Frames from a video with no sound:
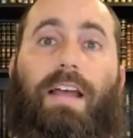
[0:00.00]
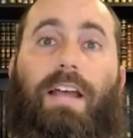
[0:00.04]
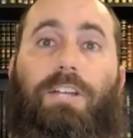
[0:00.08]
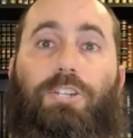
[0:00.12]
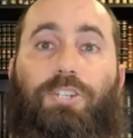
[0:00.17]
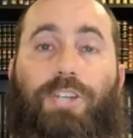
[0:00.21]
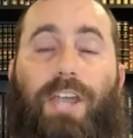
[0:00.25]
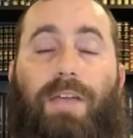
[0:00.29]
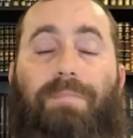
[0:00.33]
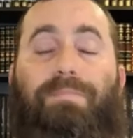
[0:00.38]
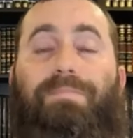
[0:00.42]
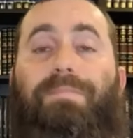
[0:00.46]

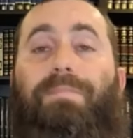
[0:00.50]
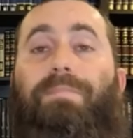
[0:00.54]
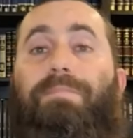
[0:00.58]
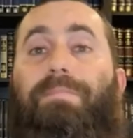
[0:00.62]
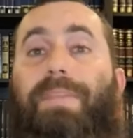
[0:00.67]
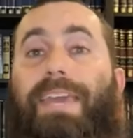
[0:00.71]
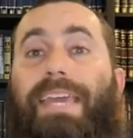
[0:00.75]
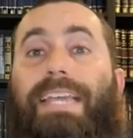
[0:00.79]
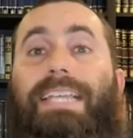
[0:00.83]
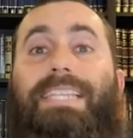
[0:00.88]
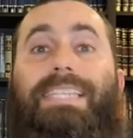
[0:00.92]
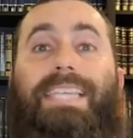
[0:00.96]
Hashem
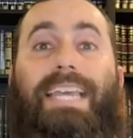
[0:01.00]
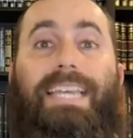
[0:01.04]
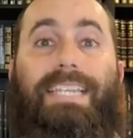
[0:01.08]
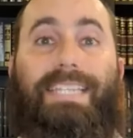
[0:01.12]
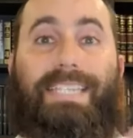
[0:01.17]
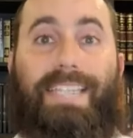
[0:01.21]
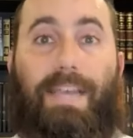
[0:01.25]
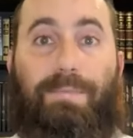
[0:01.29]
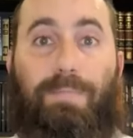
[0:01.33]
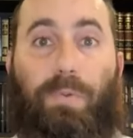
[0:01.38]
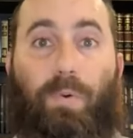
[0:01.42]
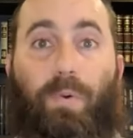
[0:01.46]
makes a
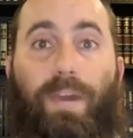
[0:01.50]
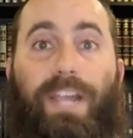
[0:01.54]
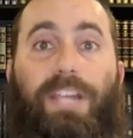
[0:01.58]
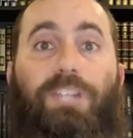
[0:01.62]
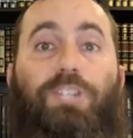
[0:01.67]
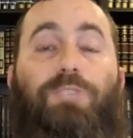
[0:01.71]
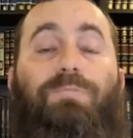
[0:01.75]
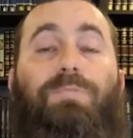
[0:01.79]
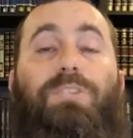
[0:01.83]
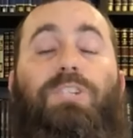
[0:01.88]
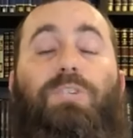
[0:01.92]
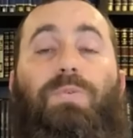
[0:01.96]

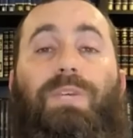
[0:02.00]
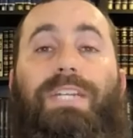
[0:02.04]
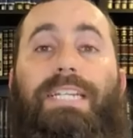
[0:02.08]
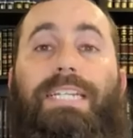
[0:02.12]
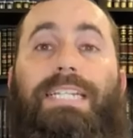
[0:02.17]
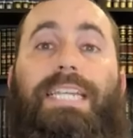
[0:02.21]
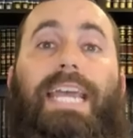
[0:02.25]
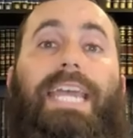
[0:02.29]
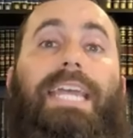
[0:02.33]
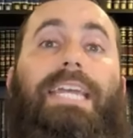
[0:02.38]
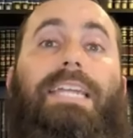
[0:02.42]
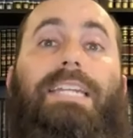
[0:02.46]
separation between
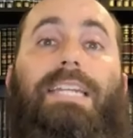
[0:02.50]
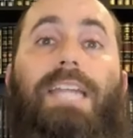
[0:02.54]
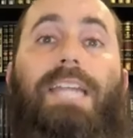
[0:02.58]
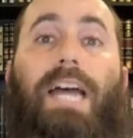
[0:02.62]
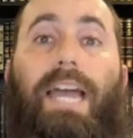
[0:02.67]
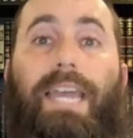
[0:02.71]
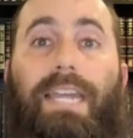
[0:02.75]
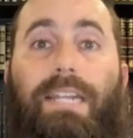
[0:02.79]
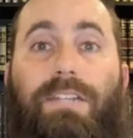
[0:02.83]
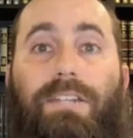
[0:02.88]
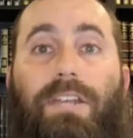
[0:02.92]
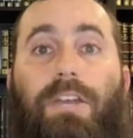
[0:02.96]
day and
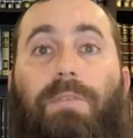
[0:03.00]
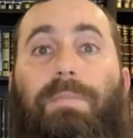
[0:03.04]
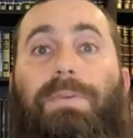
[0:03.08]
night,